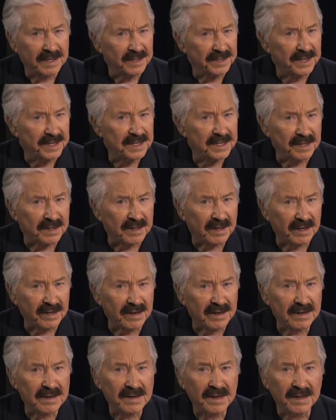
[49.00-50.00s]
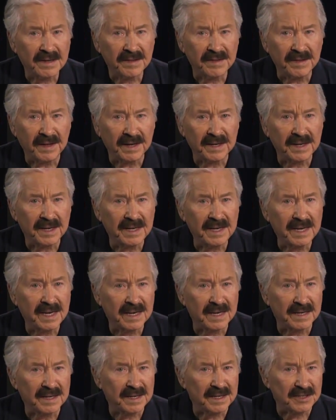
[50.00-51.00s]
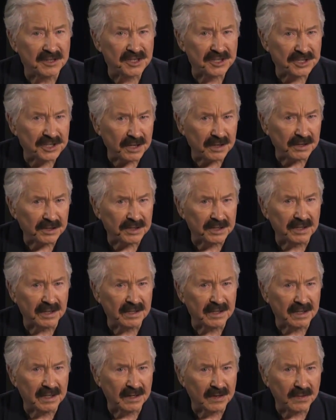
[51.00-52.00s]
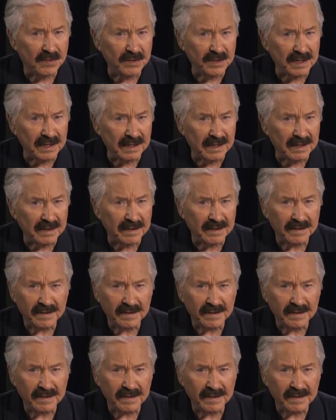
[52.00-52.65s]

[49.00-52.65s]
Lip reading: They declared that he had insulted the Queen.